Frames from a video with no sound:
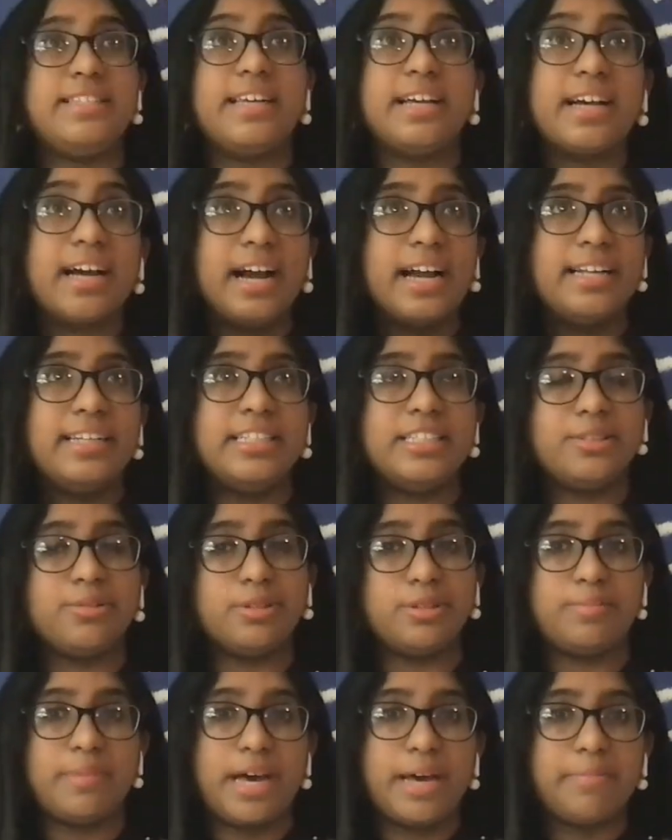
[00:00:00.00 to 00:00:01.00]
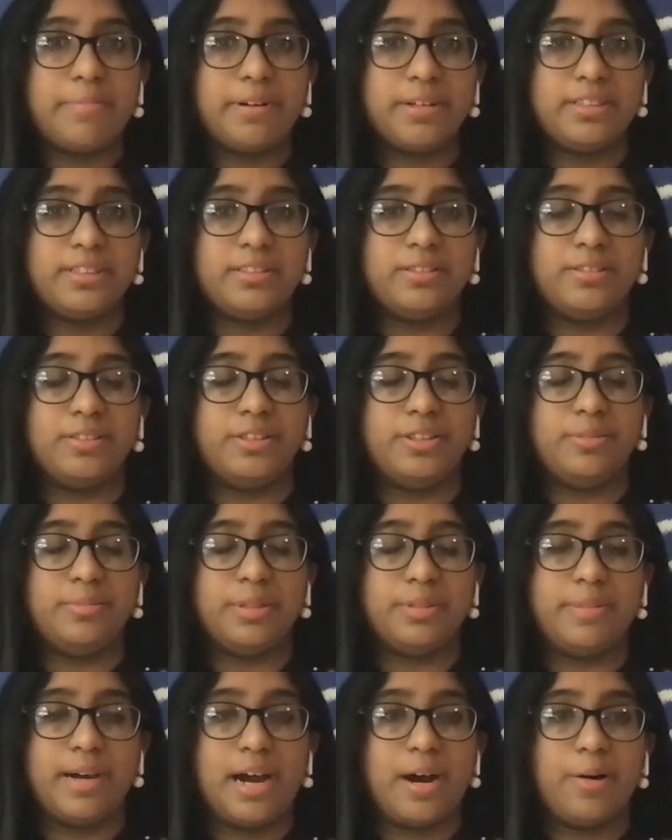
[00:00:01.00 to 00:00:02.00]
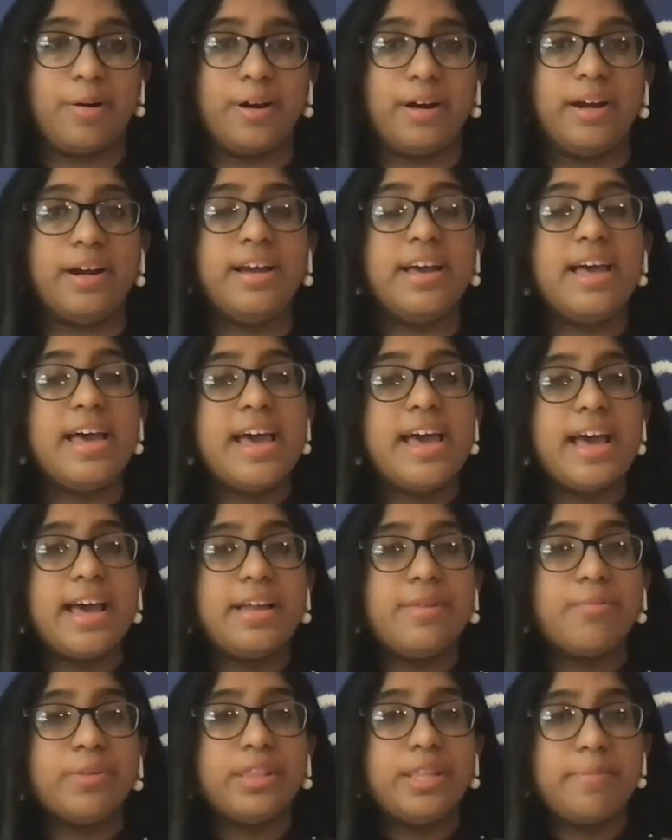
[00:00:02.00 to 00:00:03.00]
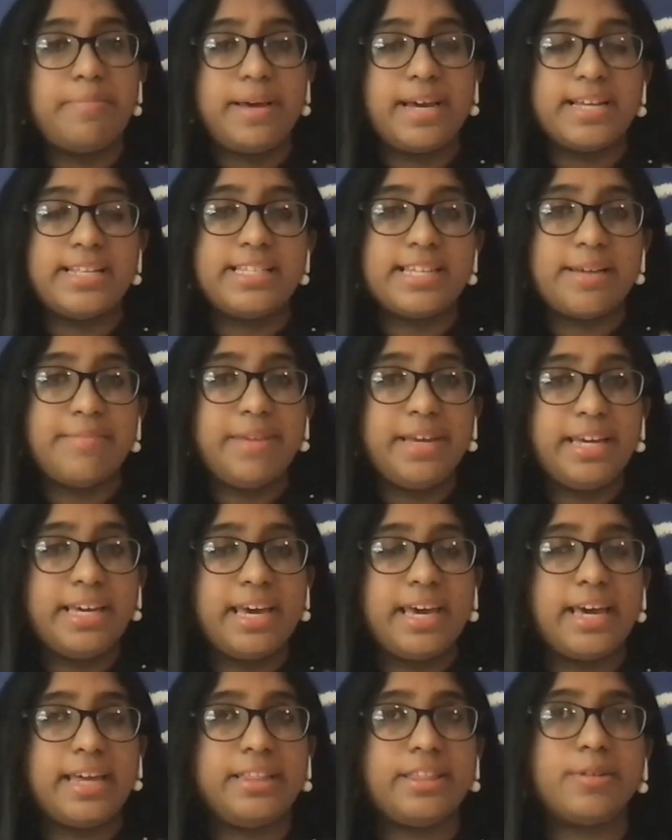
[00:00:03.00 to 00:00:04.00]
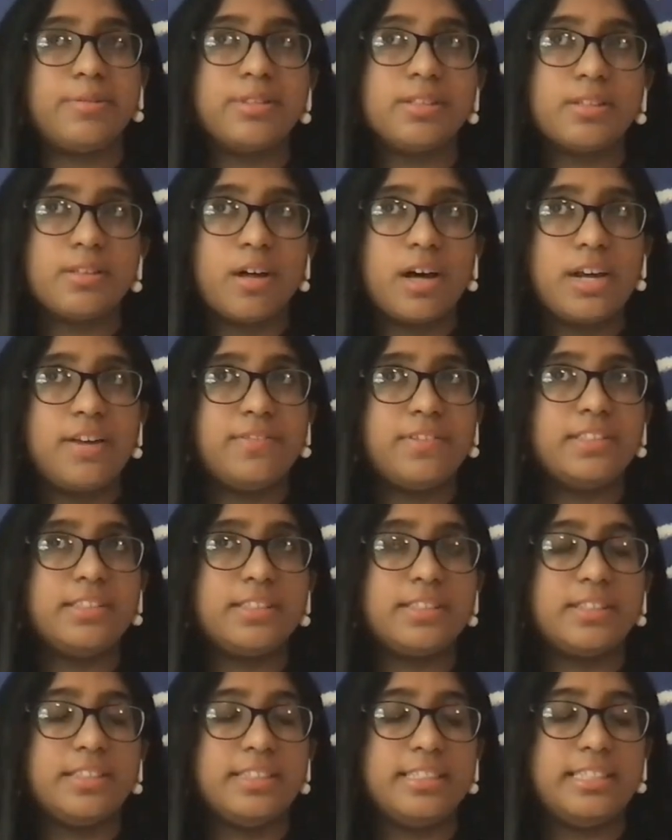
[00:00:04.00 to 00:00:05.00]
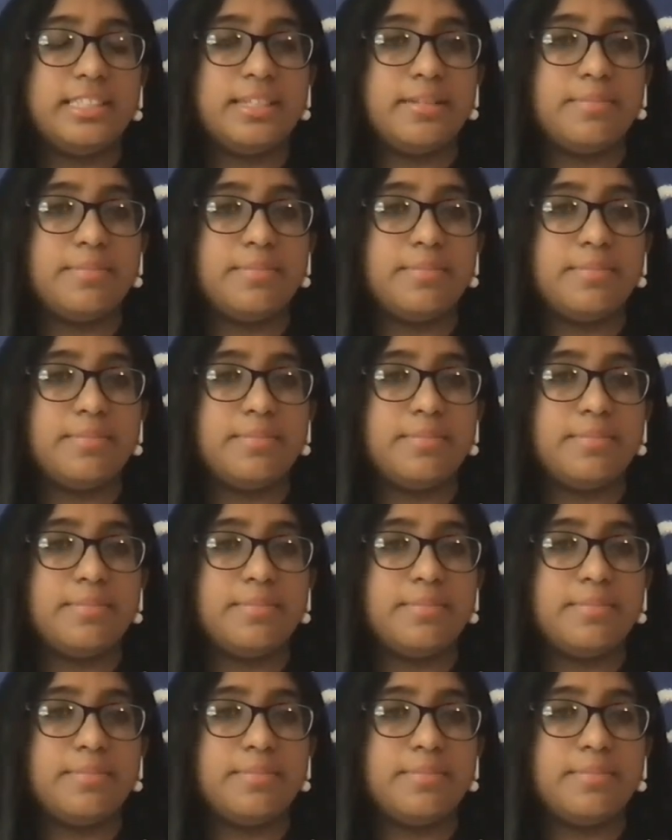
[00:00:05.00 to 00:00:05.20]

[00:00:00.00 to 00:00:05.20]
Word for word: that kindness was my personal superpower. And when the pandemic hit, there was a lot of uncertainty